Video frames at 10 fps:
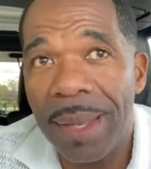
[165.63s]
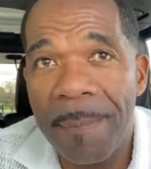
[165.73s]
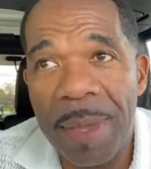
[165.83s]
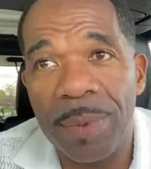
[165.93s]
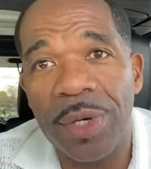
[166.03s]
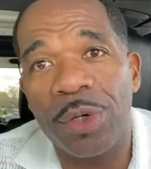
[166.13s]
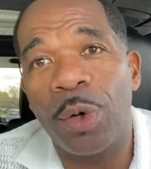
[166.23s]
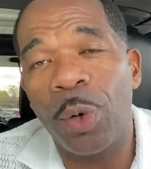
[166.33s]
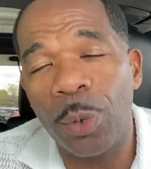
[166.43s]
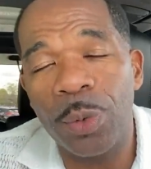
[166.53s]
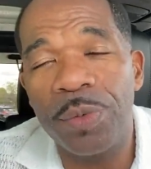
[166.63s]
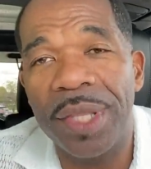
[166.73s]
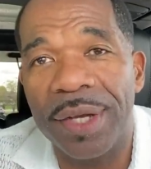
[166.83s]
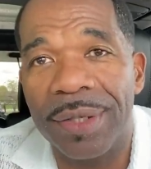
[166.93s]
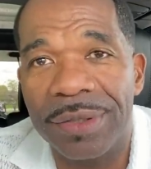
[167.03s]
People are going to hold
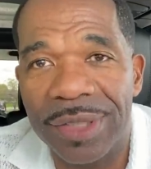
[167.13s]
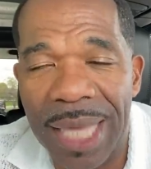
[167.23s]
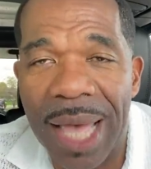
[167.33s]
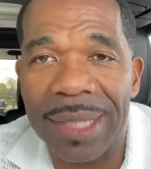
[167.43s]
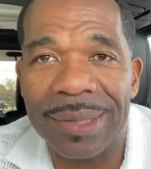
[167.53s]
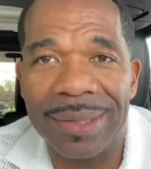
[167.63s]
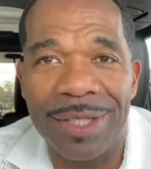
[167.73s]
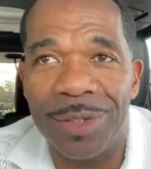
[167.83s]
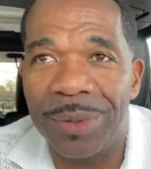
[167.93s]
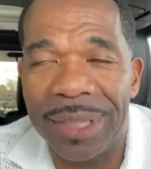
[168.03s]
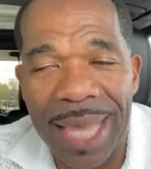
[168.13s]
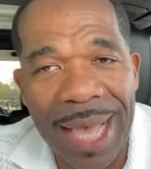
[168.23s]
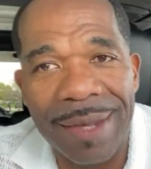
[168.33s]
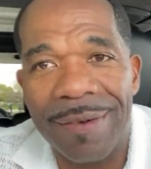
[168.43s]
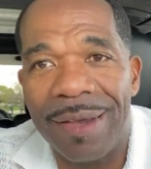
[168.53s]
their stock, you know, and
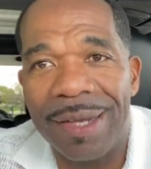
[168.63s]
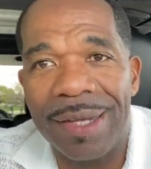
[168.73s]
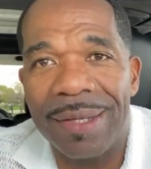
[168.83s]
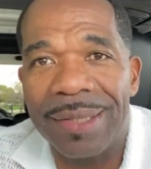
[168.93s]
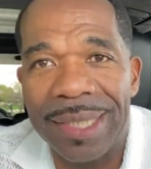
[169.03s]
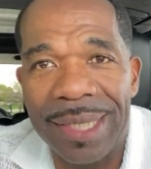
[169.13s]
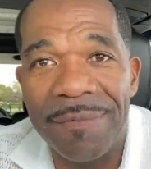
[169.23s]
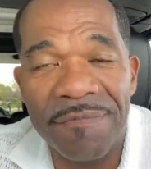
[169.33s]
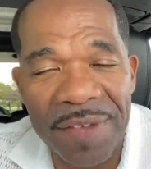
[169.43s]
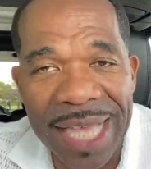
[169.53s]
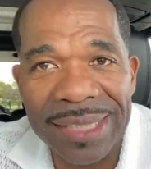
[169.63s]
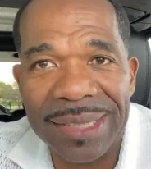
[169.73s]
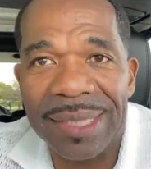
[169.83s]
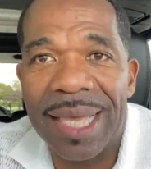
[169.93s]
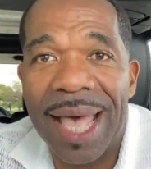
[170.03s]
not invest
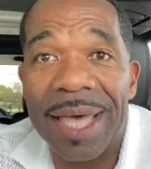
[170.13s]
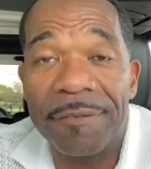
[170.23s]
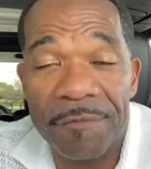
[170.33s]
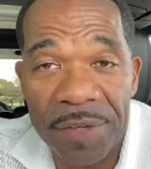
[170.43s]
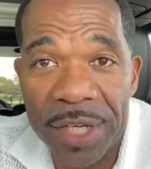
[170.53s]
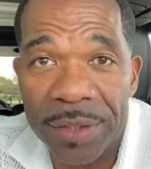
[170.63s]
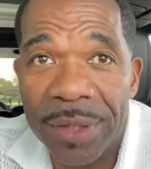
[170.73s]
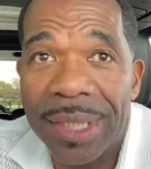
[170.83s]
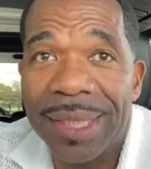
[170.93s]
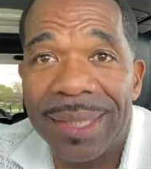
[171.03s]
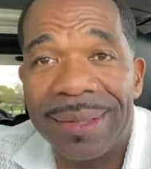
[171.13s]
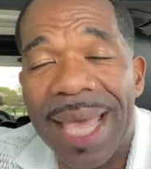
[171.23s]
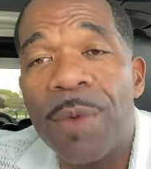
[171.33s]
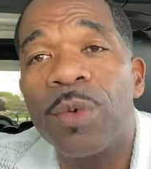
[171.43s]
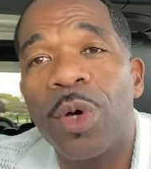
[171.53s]
out of fear, and
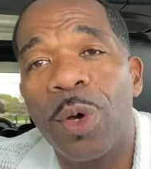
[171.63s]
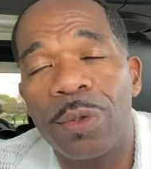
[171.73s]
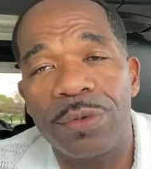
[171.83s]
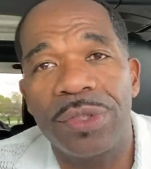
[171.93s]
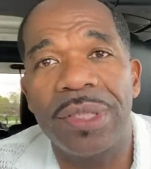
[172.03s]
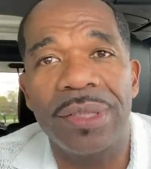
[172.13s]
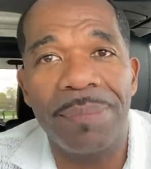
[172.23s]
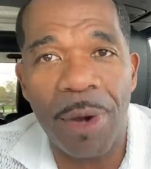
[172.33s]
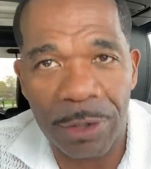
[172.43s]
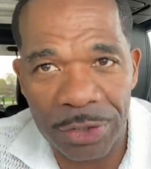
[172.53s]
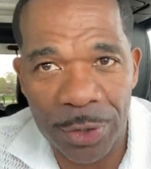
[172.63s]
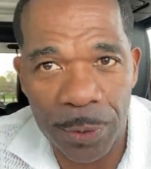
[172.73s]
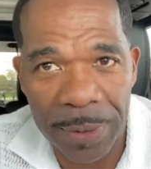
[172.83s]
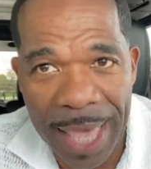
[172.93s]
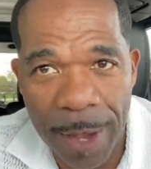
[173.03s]
that will cause the market to go
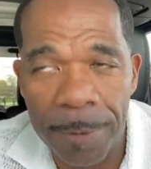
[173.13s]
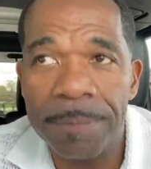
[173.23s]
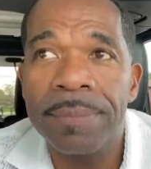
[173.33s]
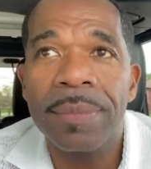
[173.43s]
down.